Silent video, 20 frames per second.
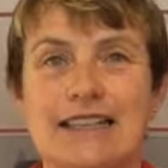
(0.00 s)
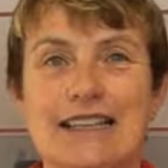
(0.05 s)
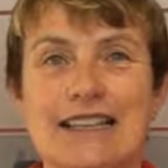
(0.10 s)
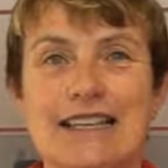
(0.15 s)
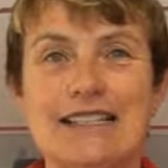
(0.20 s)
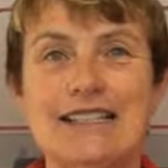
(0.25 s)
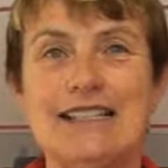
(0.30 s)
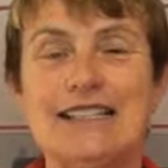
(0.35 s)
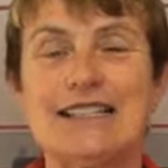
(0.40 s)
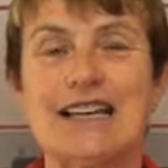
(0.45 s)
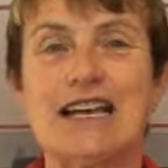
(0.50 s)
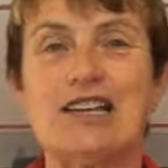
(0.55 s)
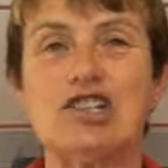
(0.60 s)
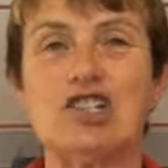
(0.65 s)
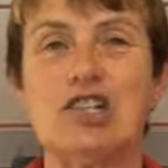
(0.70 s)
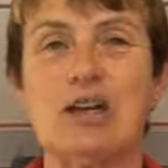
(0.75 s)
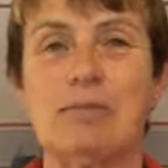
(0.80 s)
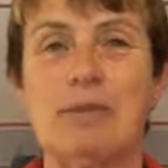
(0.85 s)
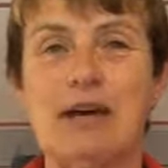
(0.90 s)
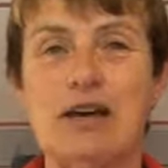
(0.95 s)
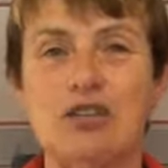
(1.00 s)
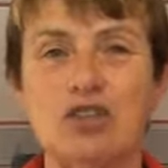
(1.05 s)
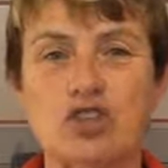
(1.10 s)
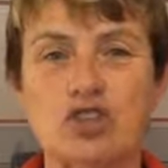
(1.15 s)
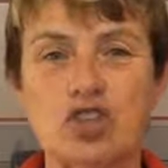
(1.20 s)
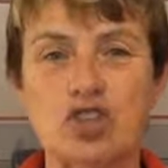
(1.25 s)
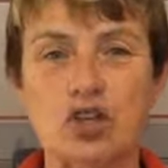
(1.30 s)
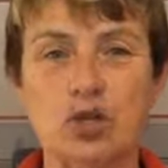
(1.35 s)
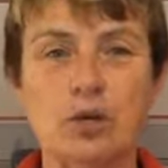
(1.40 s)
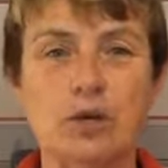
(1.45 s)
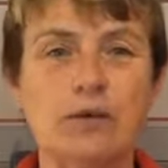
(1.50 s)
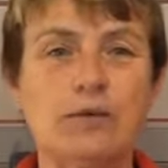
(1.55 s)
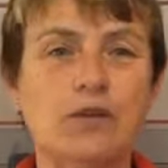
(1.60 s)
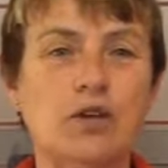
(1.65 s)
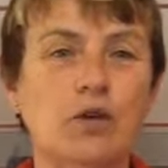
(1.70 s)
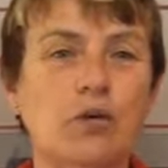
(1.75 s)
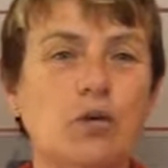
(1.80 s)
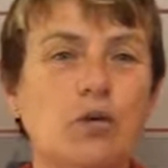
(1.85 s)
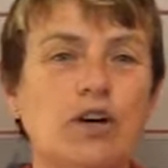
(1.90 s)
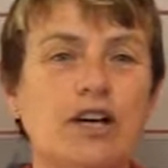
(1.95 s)
This is actually about the two of
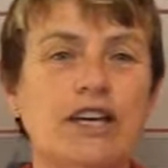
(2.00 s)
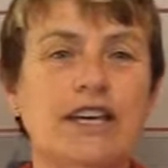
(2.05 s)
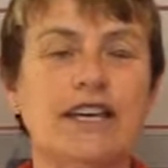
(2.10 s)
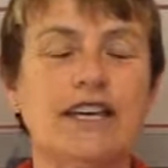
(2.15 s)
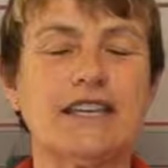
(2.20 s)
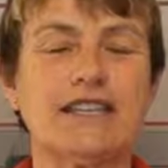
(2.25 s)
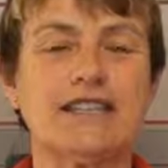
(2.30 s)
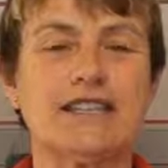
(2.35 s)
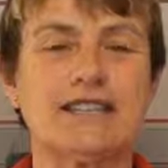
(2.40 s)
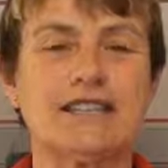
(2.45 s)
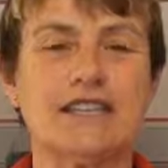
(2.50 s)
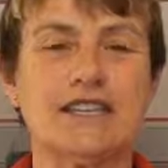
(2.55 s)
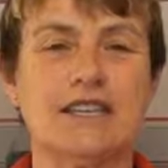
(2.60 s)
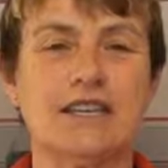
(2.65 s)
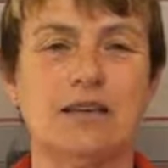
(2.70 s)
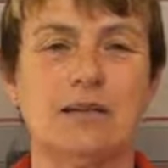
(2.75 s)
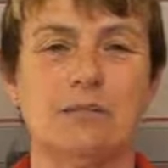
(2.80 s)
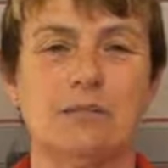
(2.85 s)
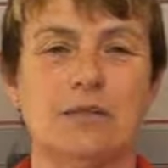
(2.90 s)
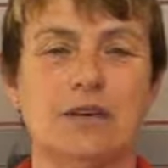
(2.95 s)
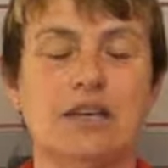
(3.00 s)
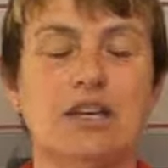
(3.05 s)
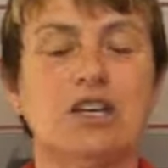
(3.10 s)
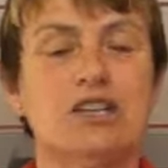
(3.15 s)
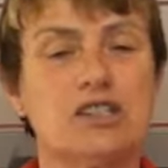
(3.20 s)
you working as a team.